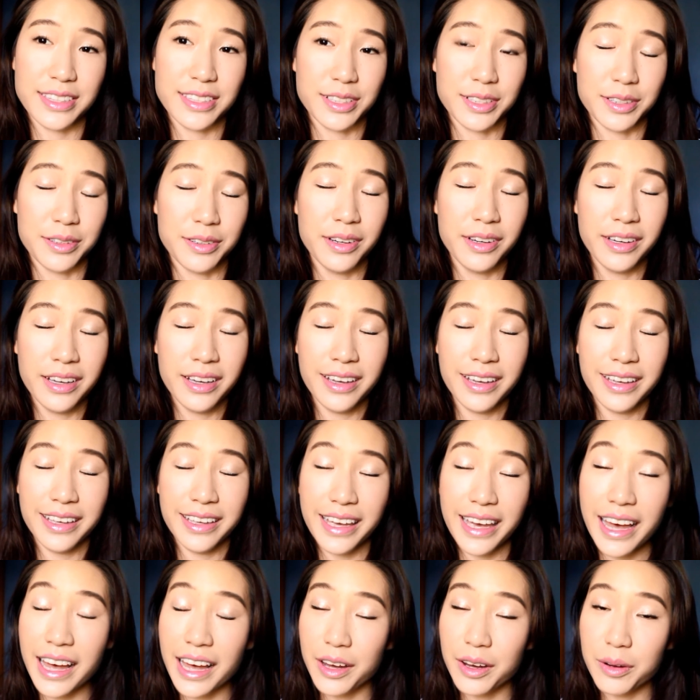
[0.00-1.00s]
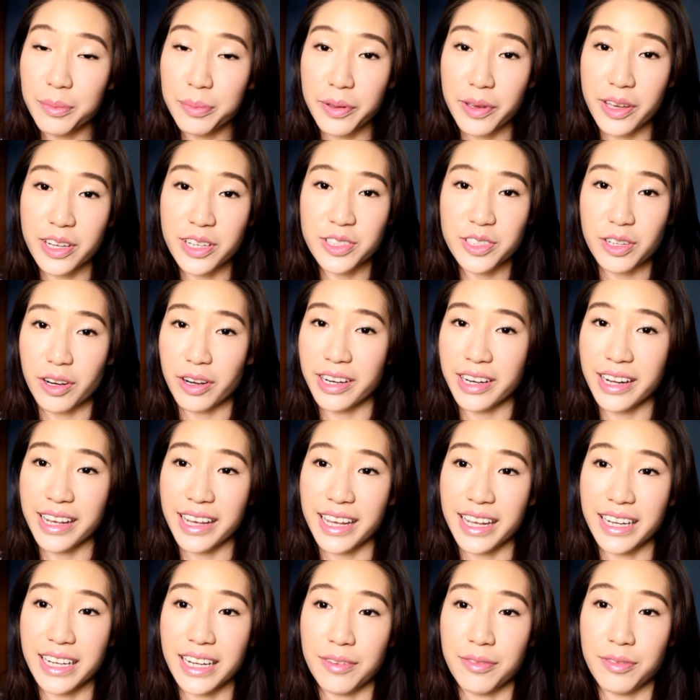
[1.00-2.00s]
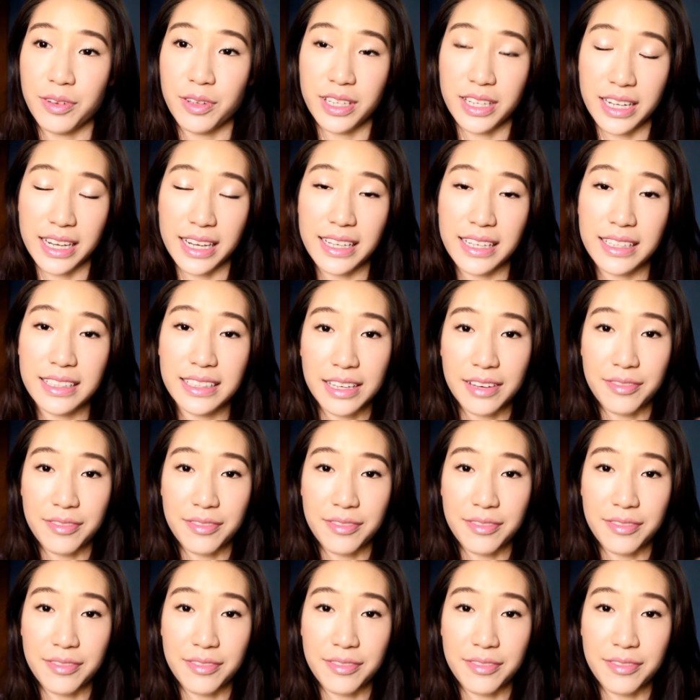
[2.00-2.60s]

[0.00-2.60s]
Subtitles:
So yeah, I hope you enjoyed it, and if you did,